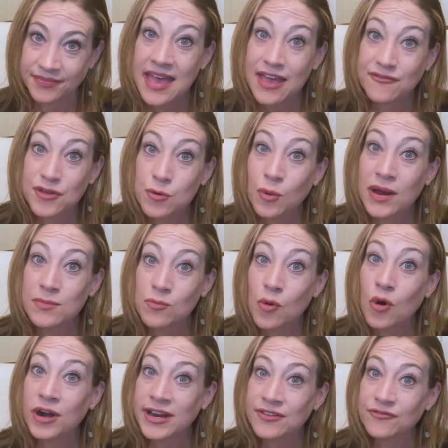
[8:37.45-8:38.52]
If you want
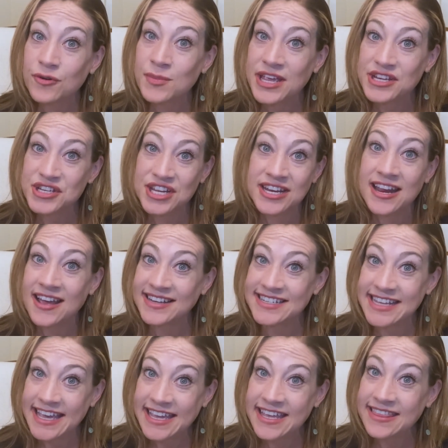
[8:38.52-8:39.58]
more information on
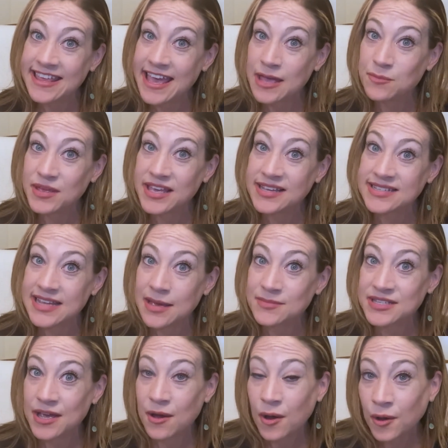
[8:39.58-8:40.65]
taking the AP
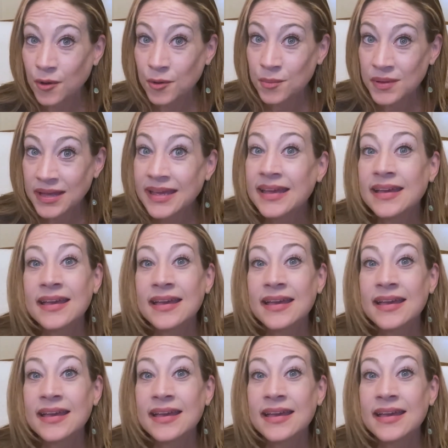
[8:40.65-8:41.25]
exams at home,